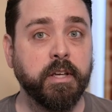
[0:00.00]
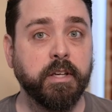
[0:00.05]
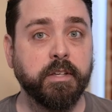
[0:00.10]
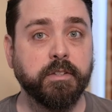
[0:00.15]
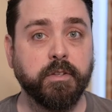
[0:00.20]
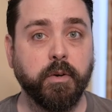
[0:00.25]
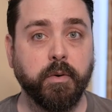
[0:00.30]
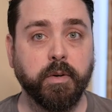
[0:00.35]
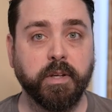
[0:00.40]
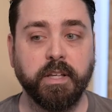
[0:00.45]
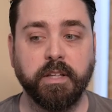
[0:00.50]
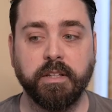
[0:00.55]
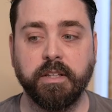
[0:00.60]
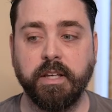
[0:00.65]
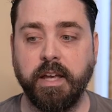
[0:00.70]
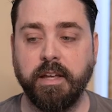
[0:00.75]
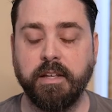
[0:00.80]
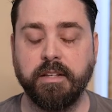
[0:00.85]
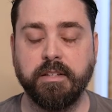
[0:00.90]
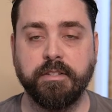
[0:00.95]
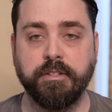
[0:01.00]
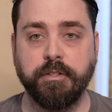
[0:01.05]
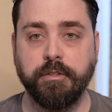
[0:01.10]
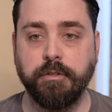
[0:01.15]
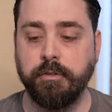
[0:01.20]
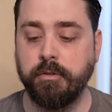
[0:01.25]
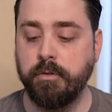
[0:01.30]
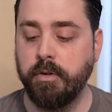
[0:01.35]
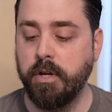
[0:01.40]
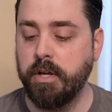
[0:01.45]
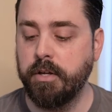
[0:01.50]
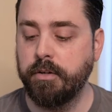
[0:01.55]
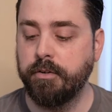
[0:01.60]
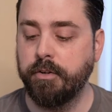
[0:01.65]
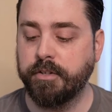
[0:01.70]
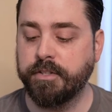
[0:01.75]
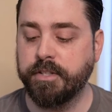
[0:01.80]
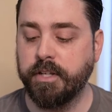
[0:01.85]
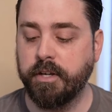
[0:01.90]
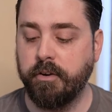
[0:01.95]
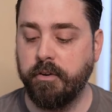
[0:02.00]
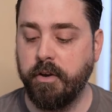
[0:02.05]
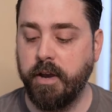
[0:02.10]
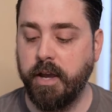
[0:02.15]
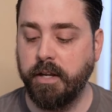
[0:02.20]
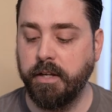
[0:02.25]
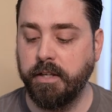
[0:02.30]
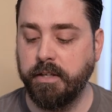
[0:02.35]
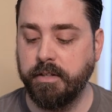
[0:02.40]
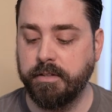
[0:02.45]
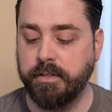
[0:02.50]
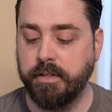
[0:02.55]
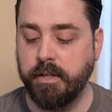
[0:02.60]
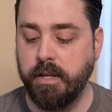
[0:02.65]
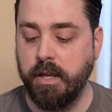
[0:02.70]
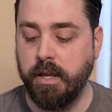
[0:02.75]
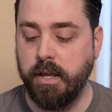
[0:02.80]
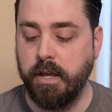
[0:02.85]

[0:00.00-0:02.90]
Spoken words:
so it can get into nooks and crannies.